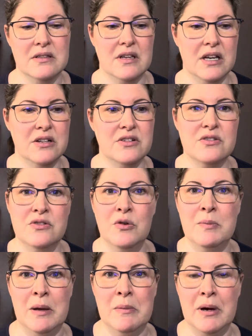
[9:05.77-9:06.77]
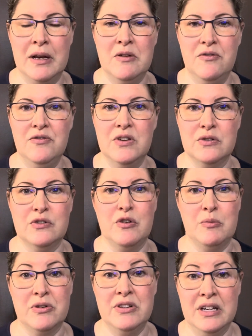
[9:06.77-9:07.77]
I just know my body feels a
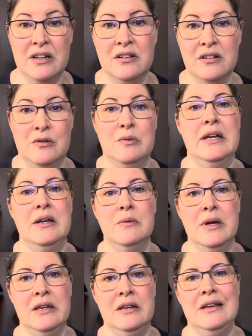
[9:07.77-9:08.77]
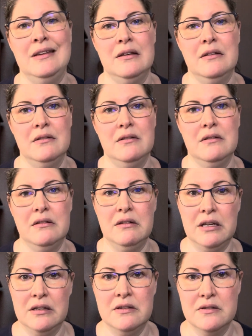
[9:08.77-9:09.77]
particular way when it
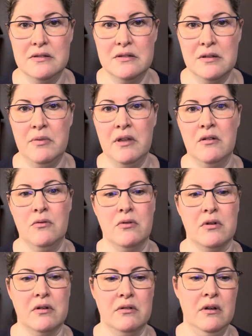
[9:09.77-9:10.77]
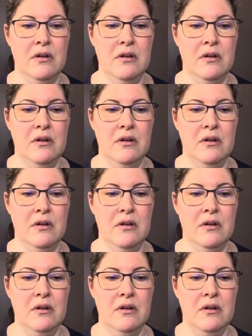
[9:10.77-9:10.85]
needs something or